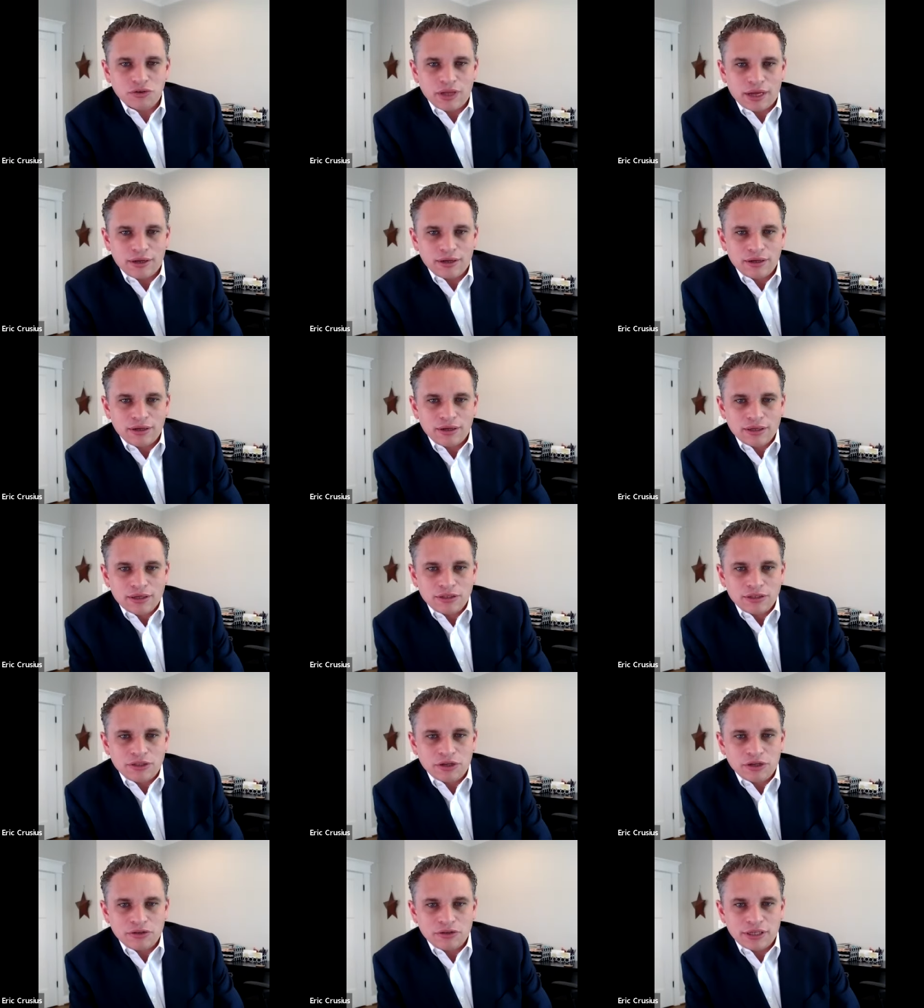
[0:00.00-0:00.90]
that
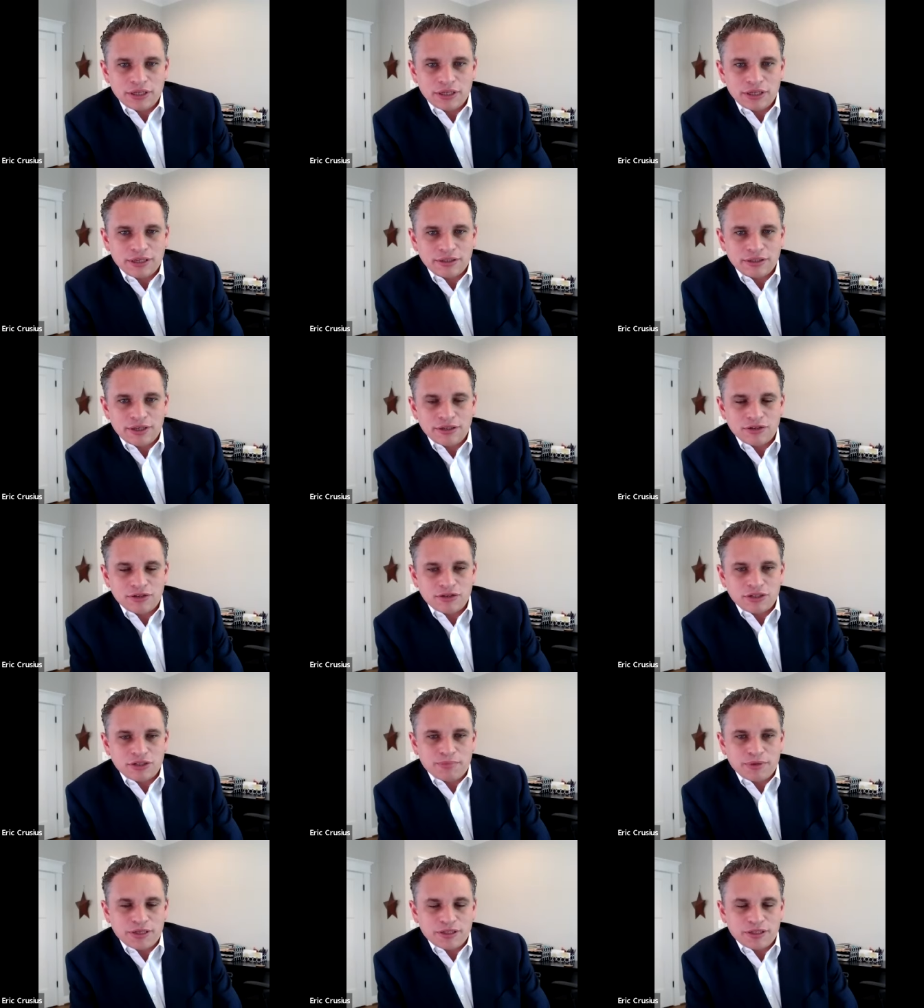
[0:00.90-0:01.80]
DOD continues
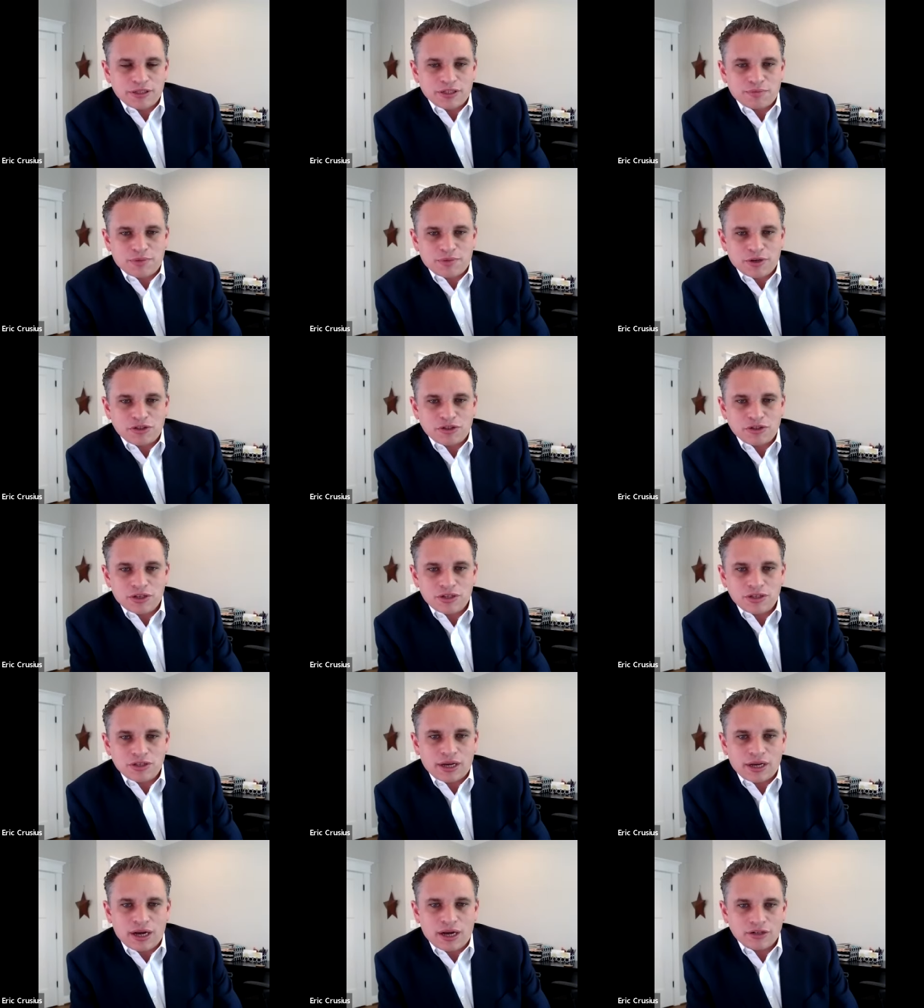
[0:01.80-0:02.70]
to be suspicious
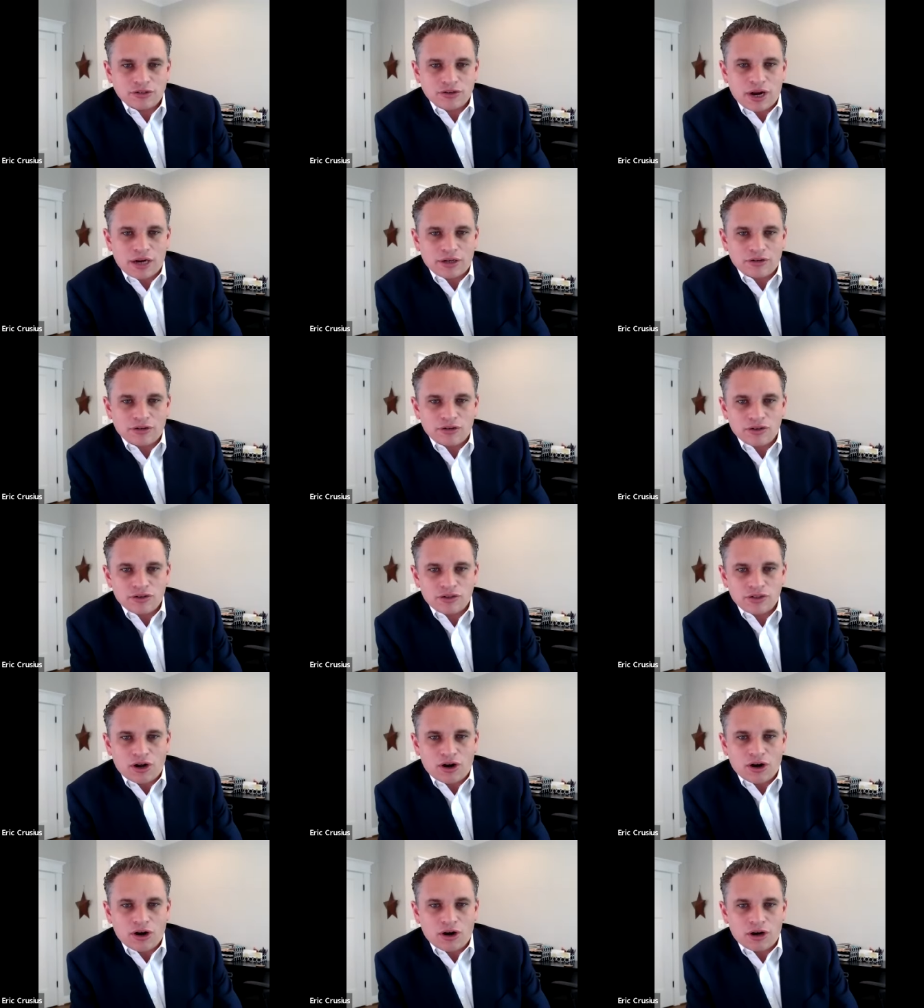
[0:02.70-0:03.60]
that contractors
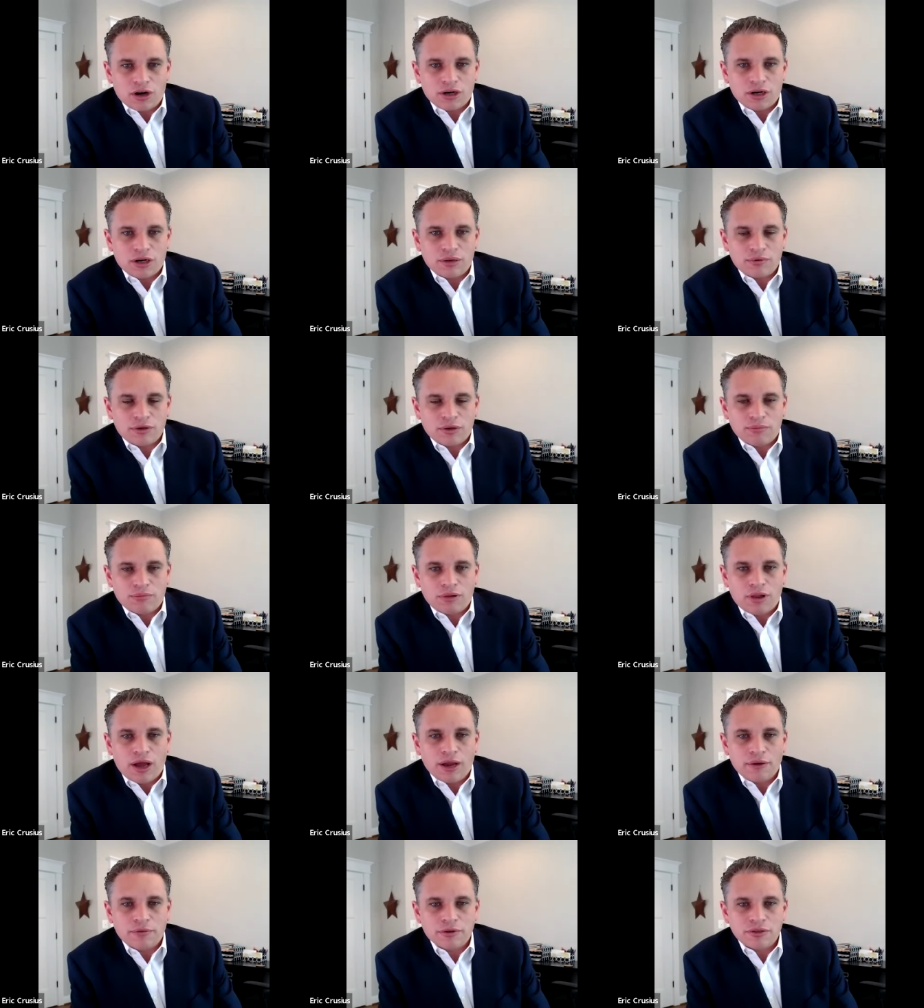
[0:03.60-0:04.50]
are
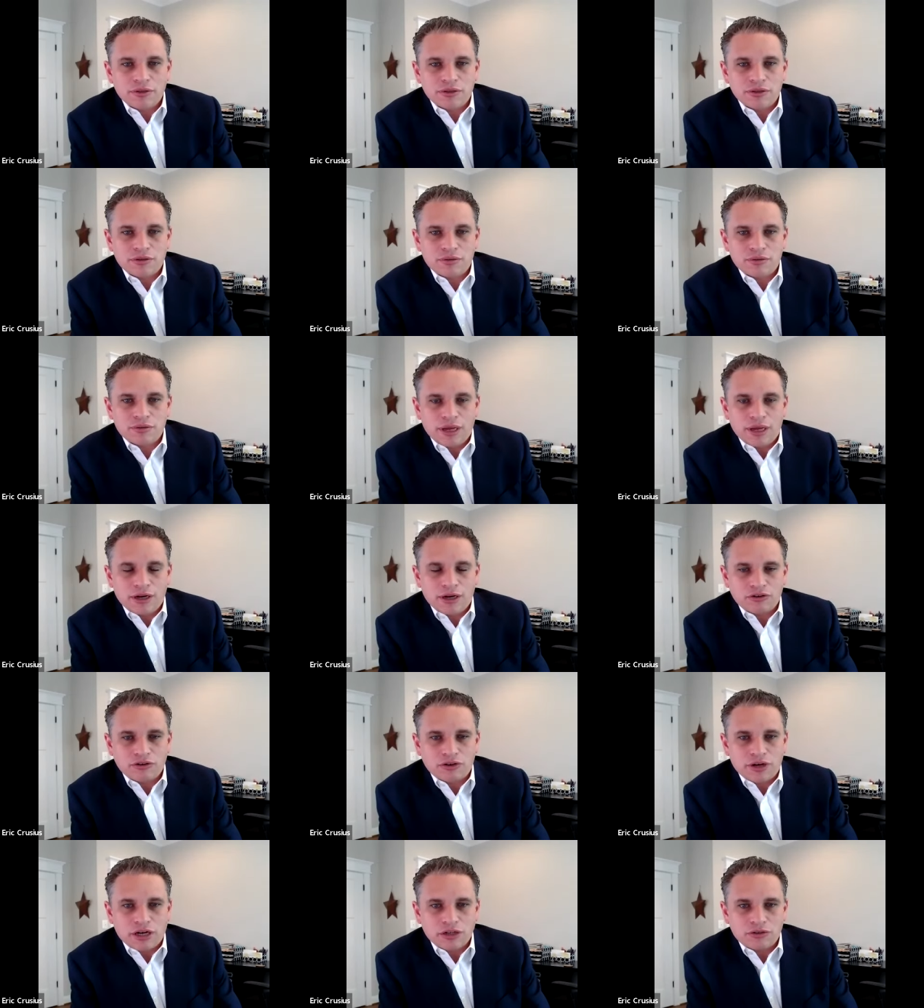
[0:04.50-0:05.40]
compliant with
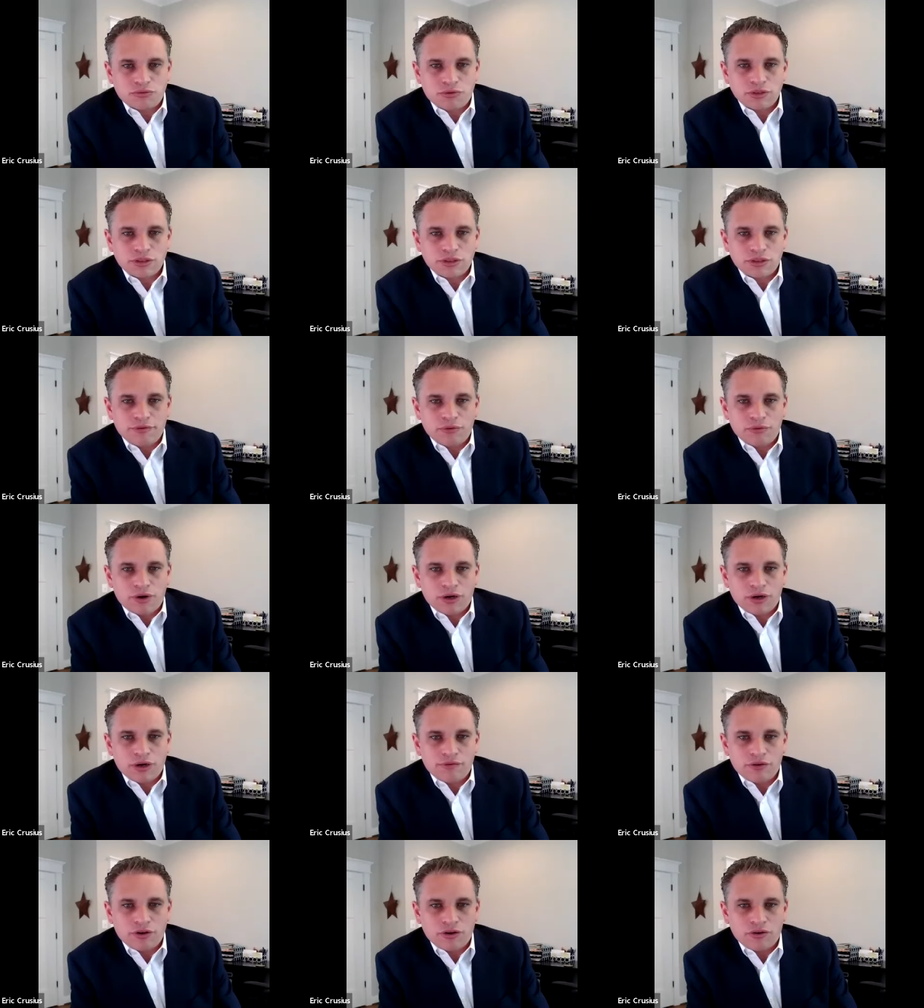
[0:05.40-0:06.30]
800-171,
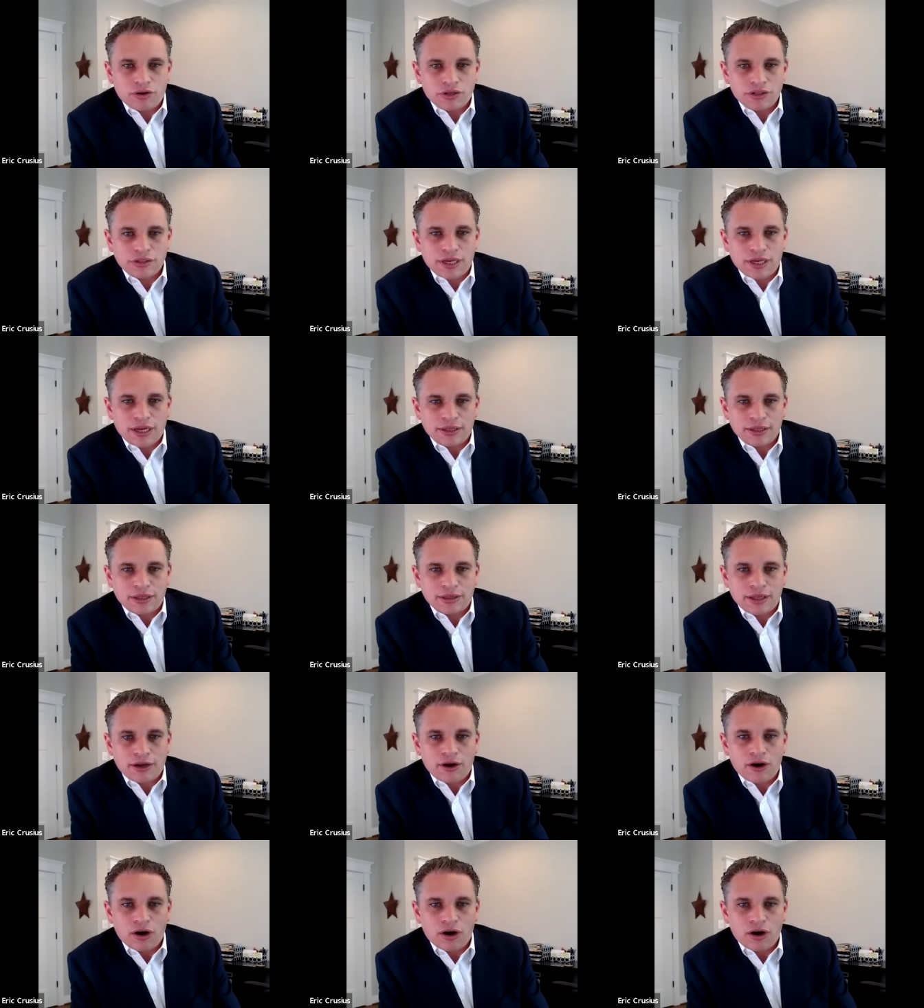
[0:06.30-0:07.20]
even though they're saying that
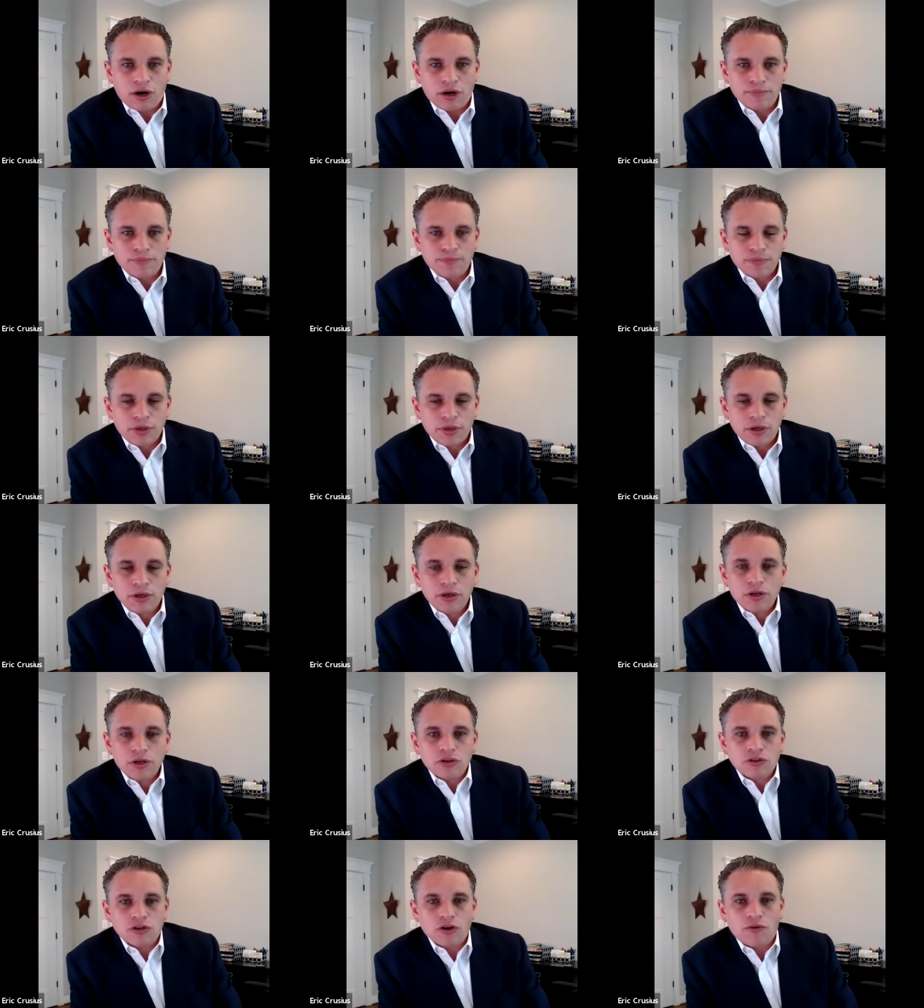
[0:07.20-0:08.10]
they are.
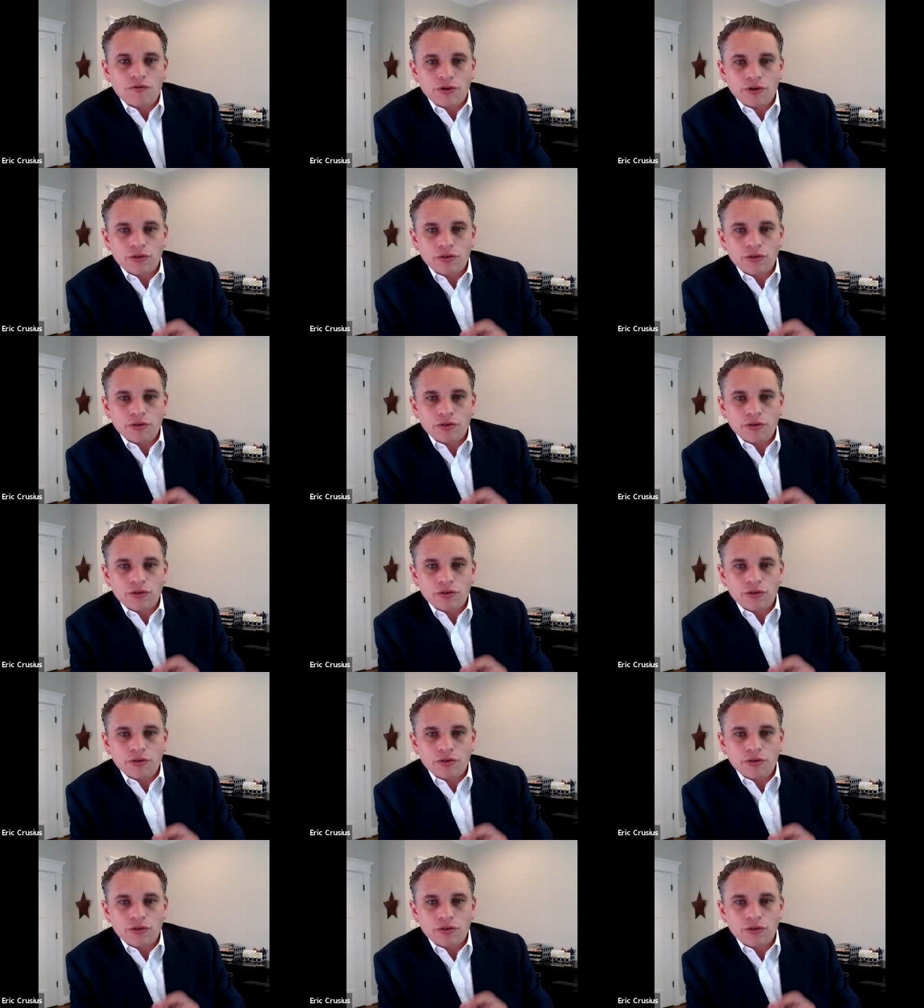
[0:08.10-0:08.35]
So if you